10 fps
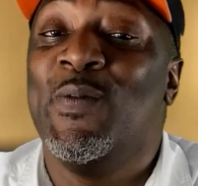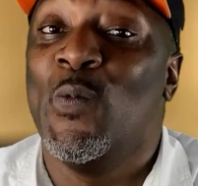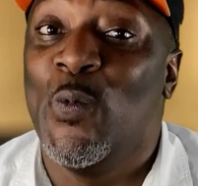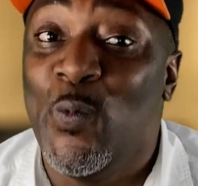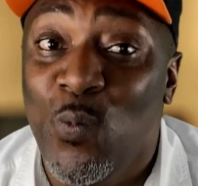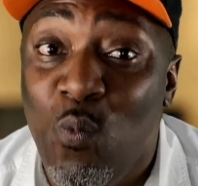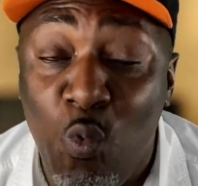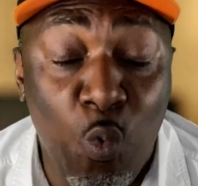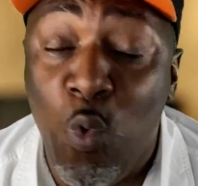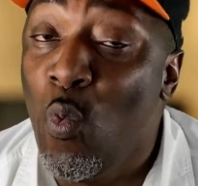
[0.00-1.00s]
and
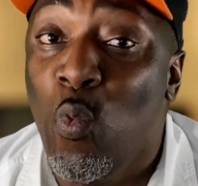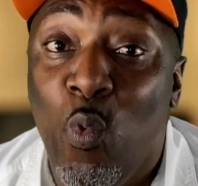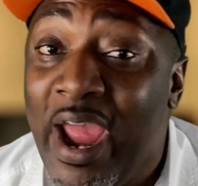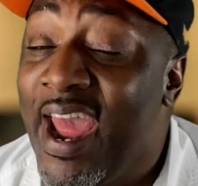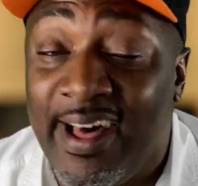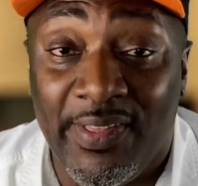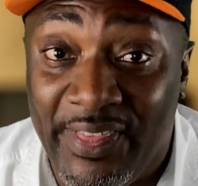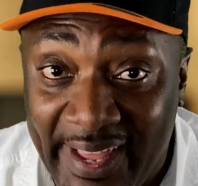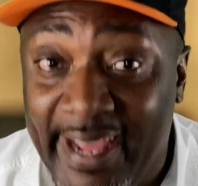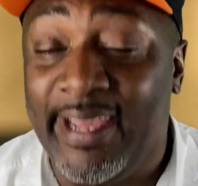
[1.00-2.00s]
where are
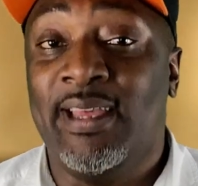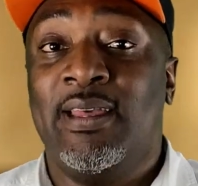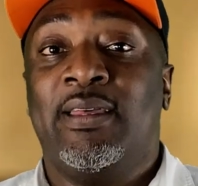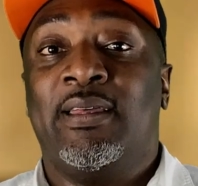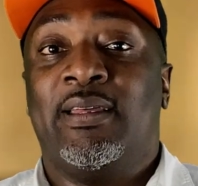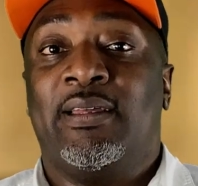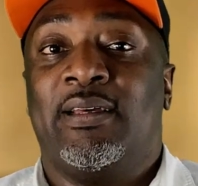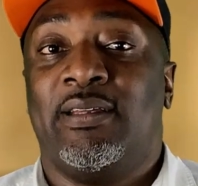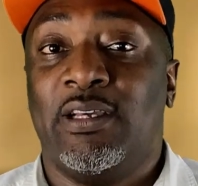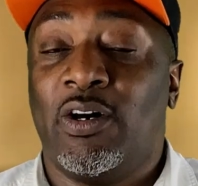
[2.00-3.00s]
they
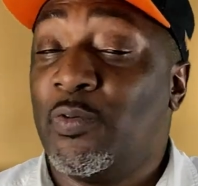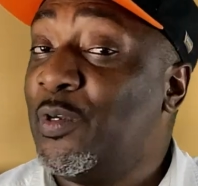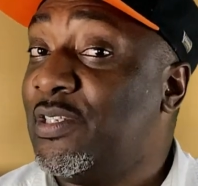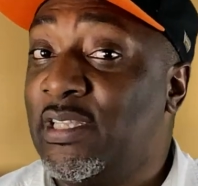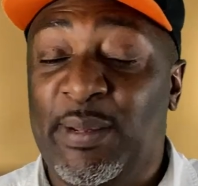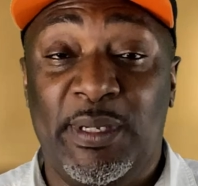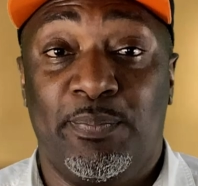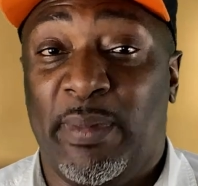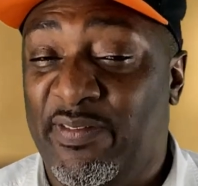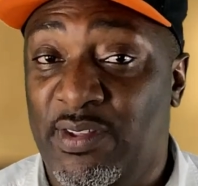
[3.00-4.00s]
always
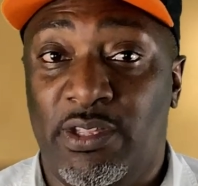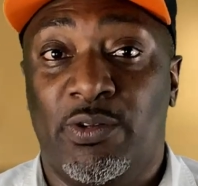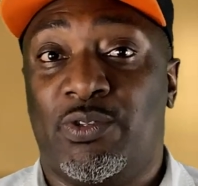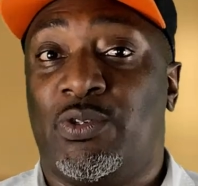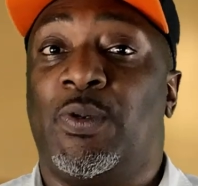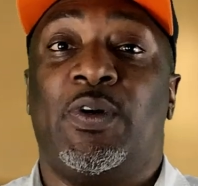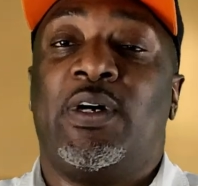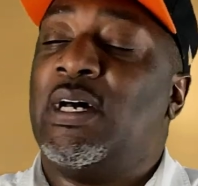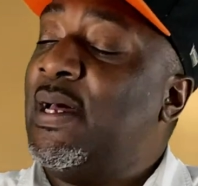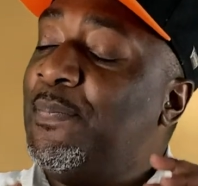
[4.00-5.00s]
limit my videos.
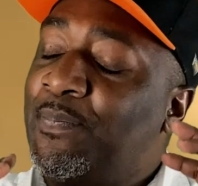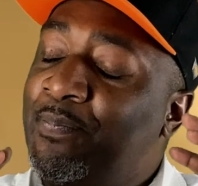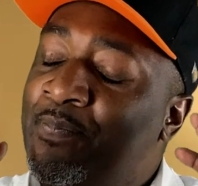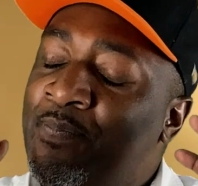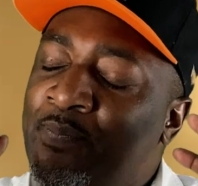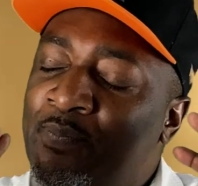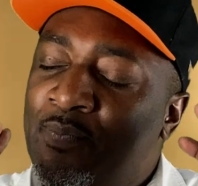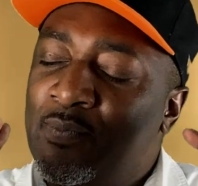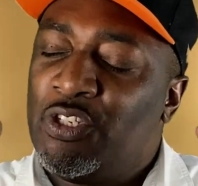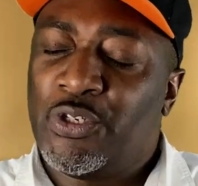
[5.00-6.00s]
So
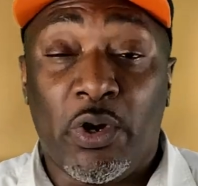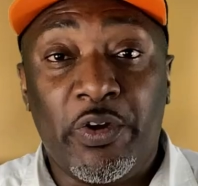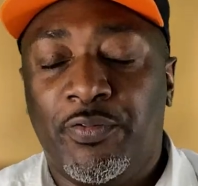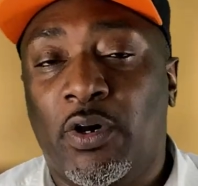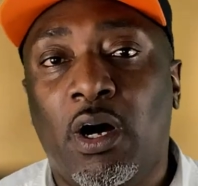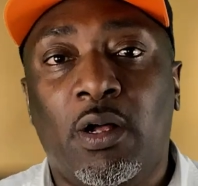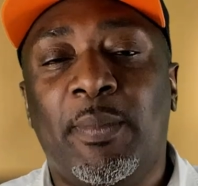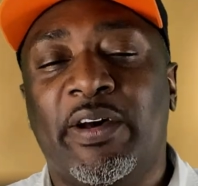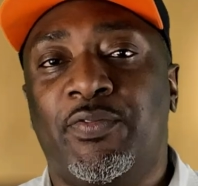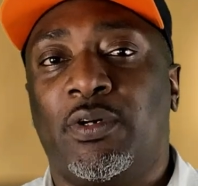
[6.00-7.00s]
sorry for all
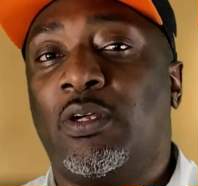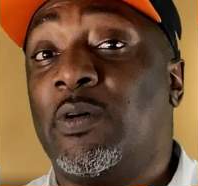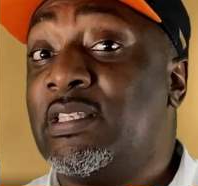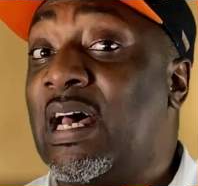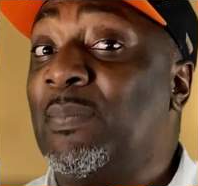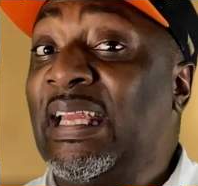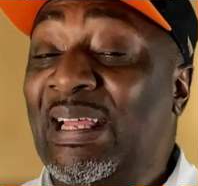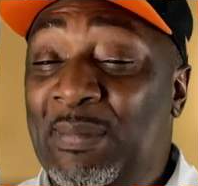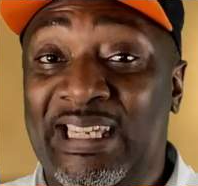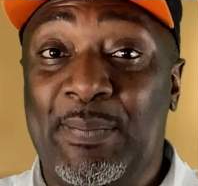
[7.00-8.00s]
my followers, I'm
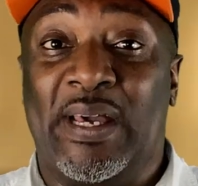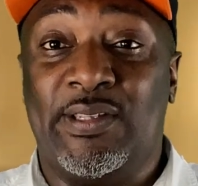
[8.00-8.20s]
limiting